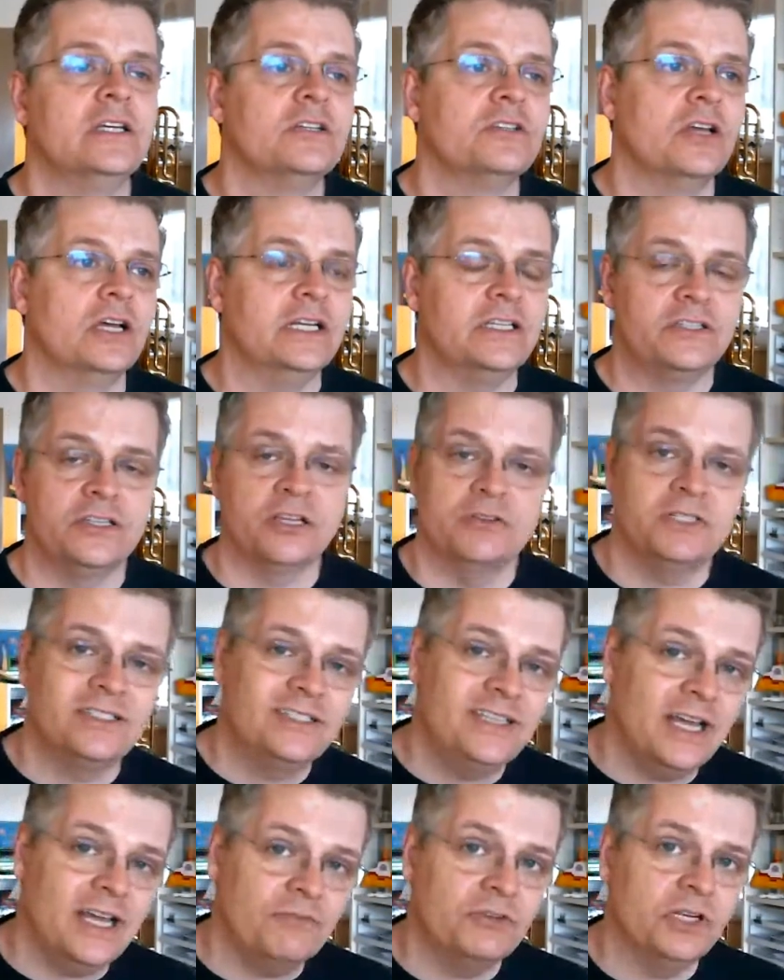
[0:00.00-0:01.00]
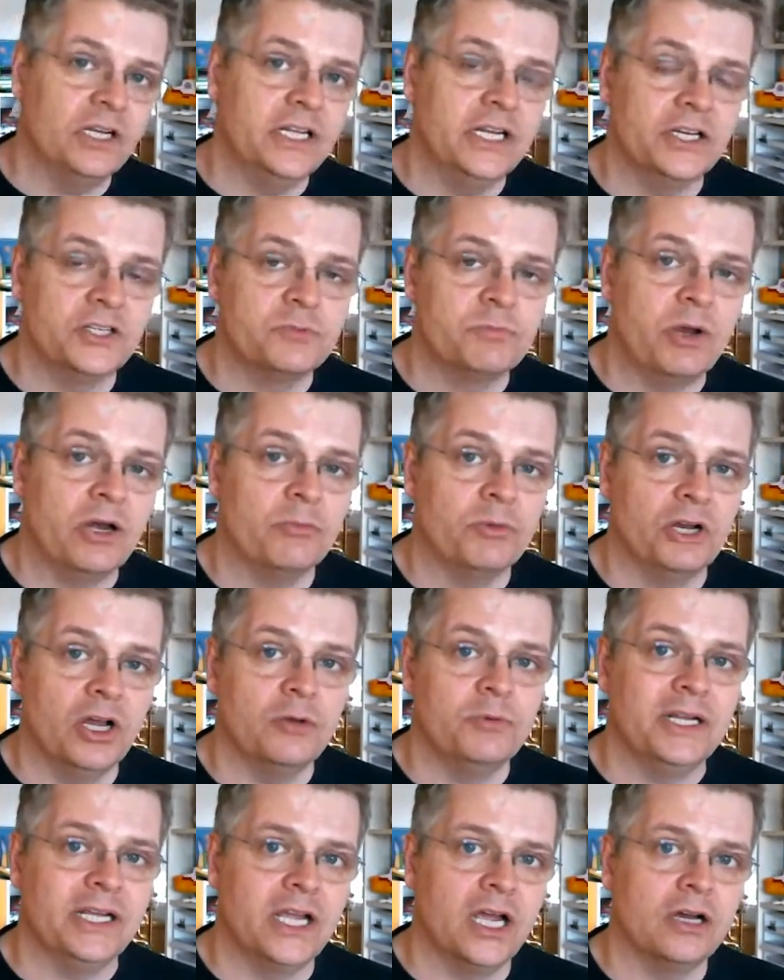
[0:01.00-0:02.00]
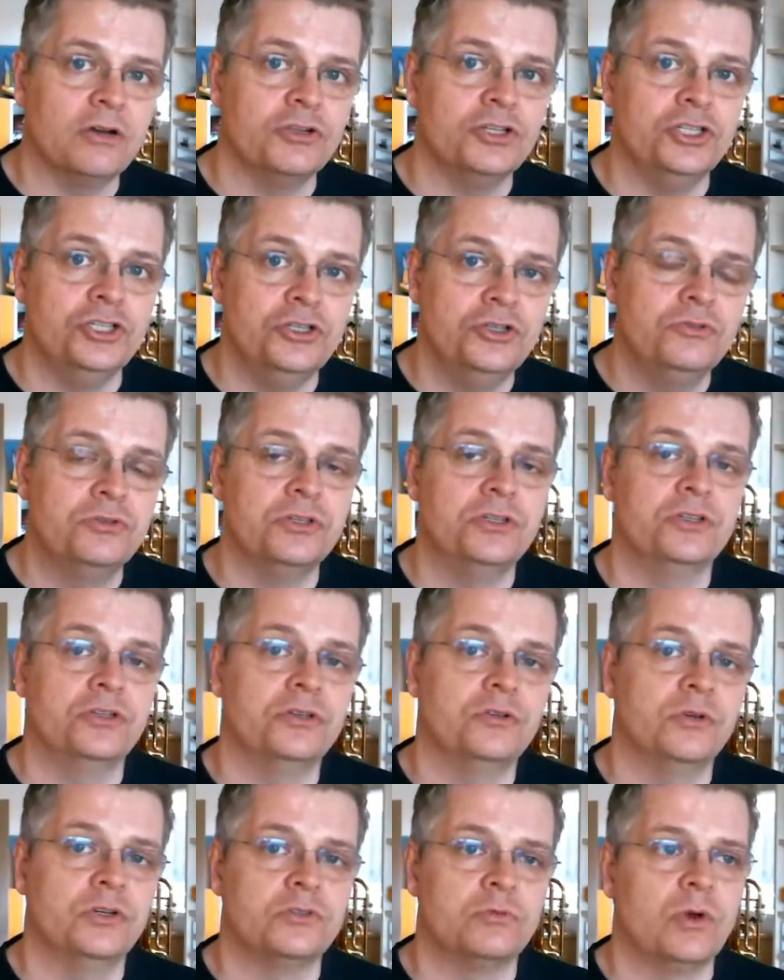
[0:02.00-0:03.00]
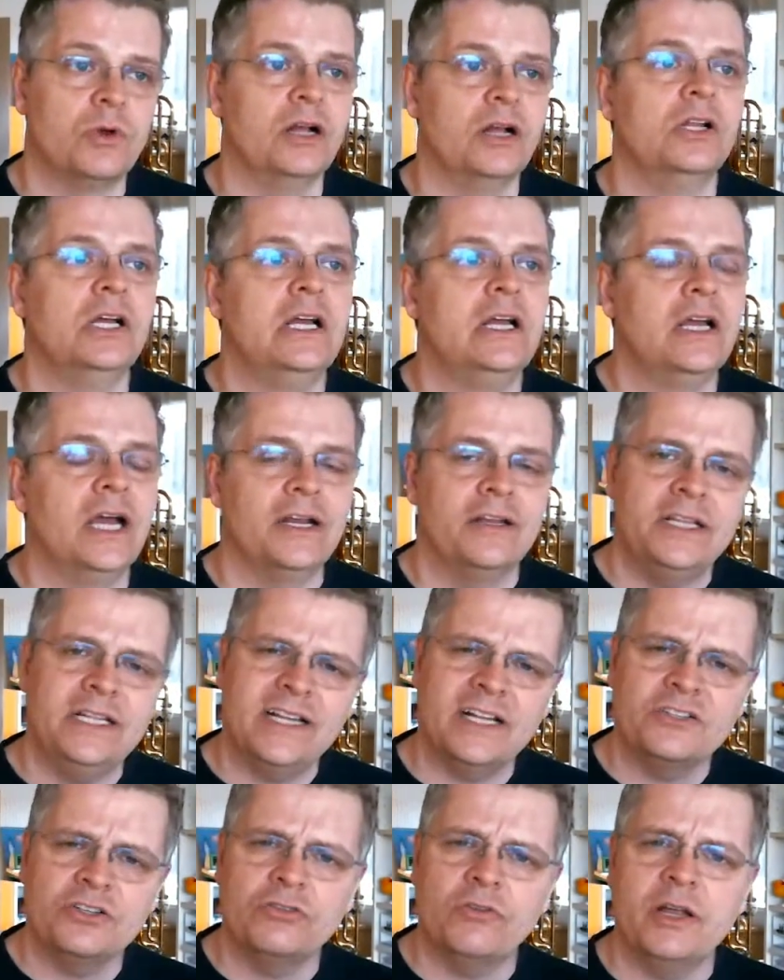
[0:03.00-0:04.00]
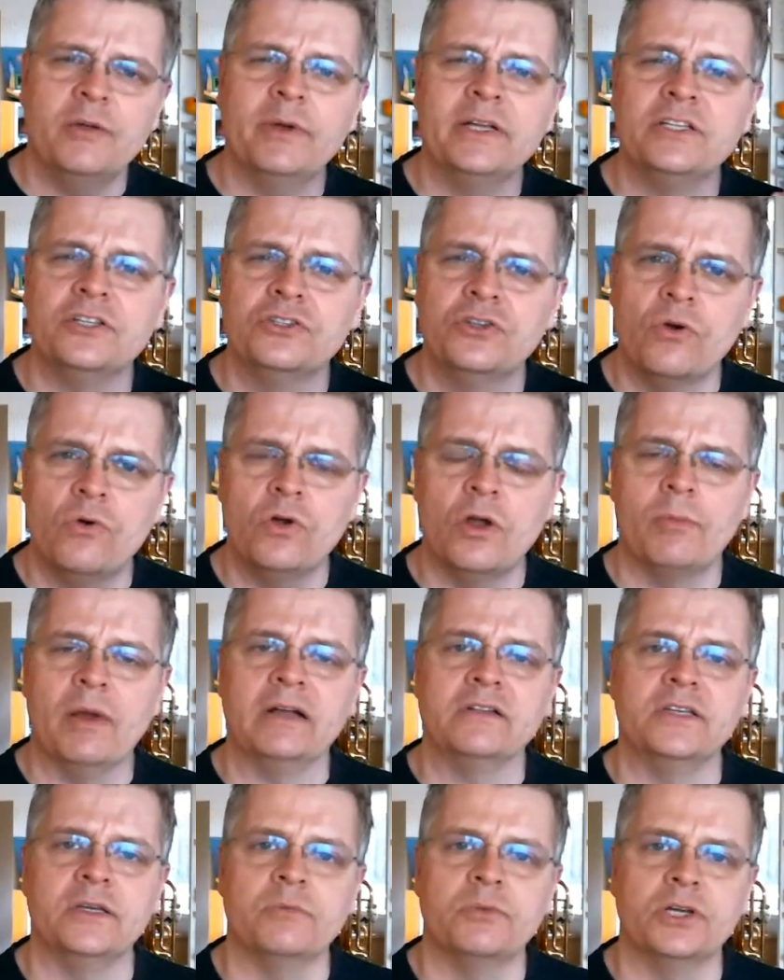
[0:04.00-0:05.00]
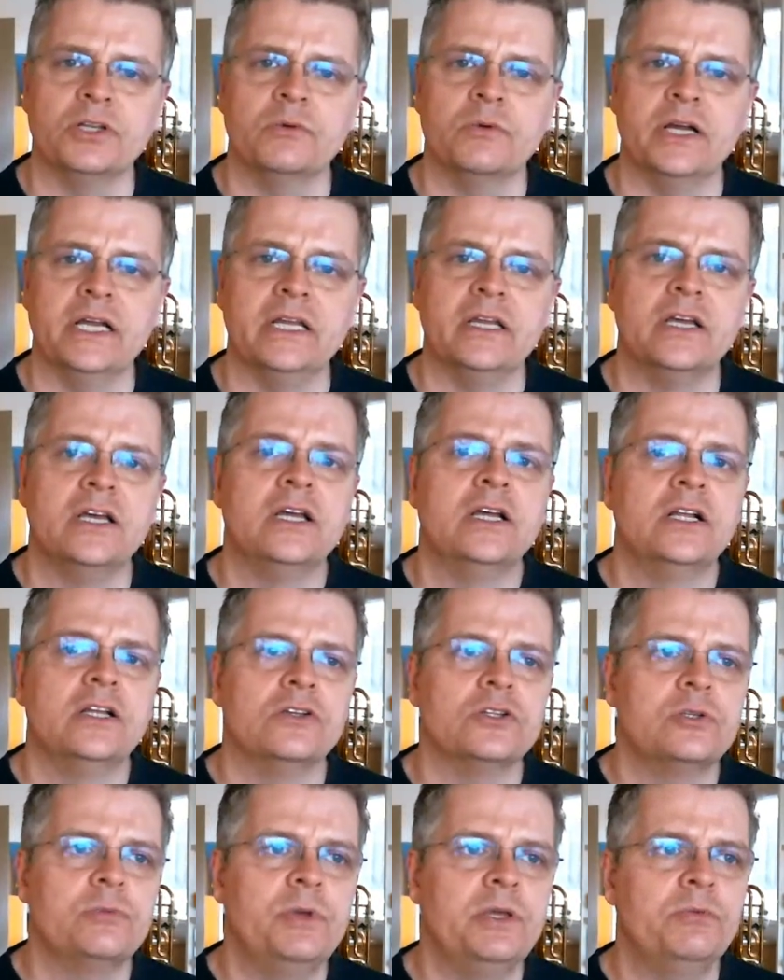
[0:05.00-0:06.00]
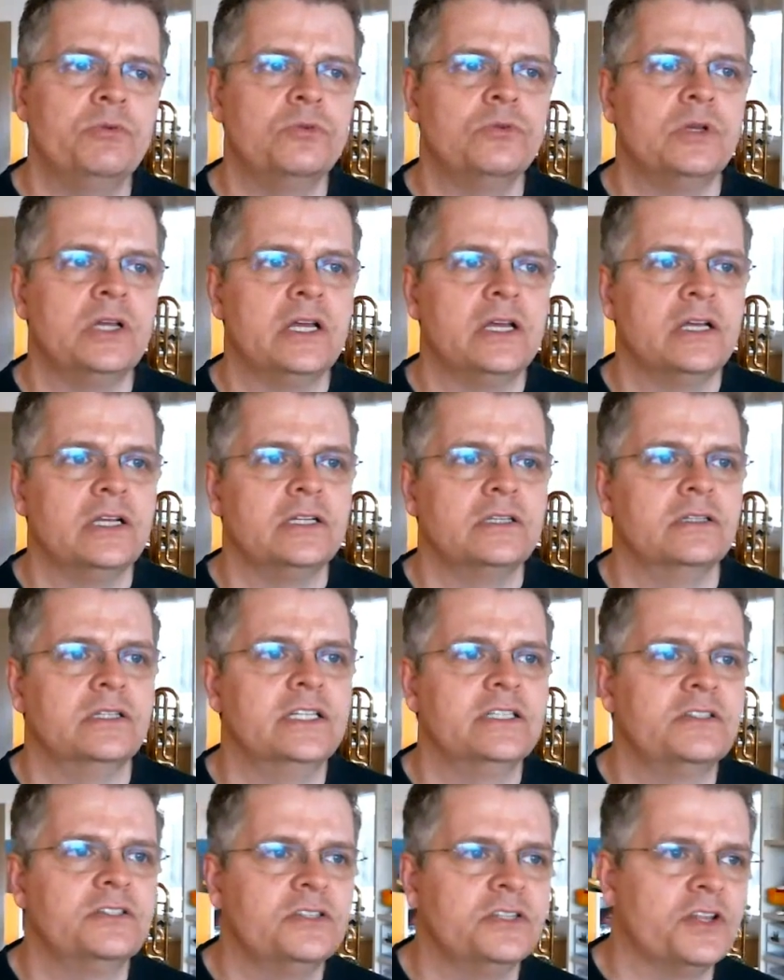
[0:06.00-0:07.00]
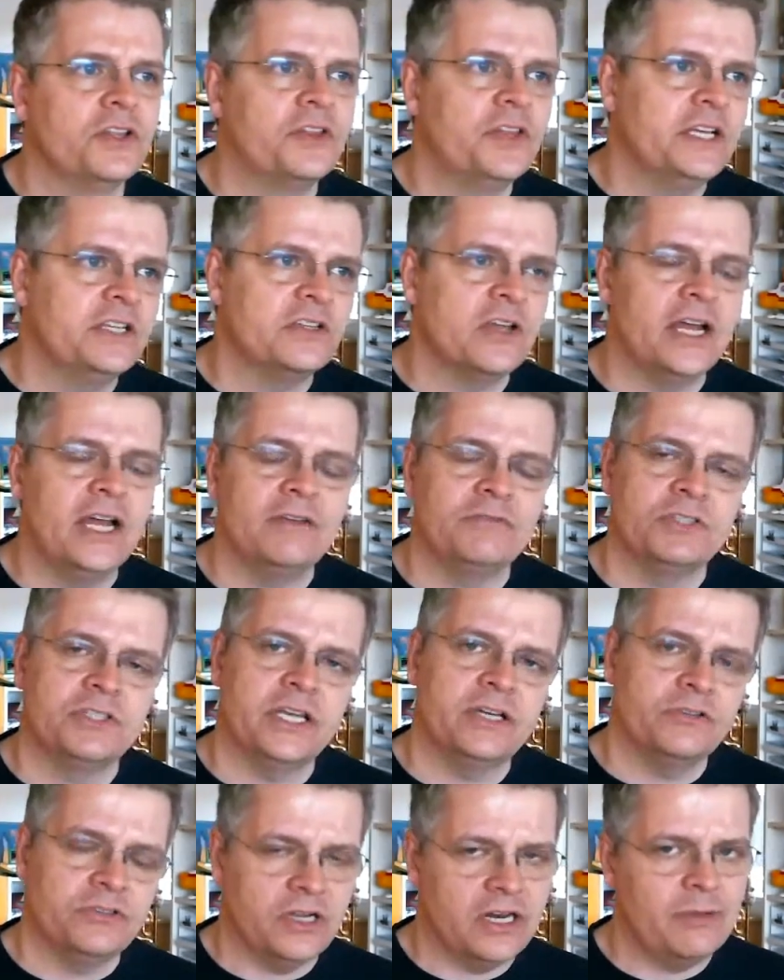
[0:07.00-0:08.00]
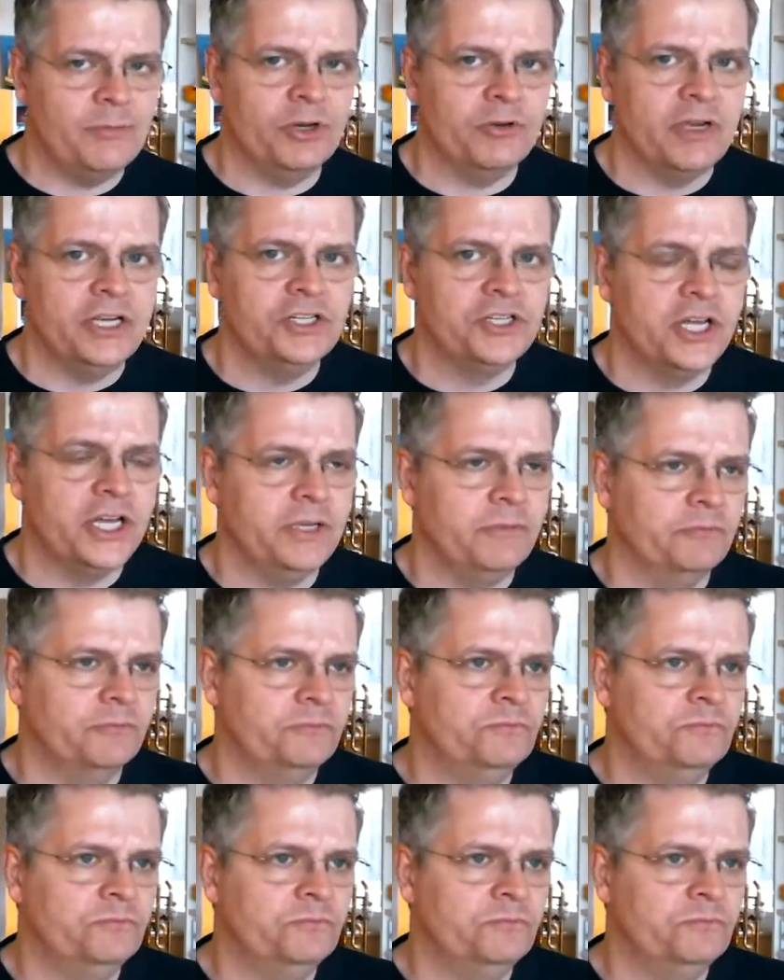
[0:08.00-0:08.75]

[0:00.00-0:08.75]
And so it's definitely an experiment I would encourage you to do as well. And I think that's a great way to talk about it, by the way. Lots of people listen to the things I have to say on Dynamic Range Day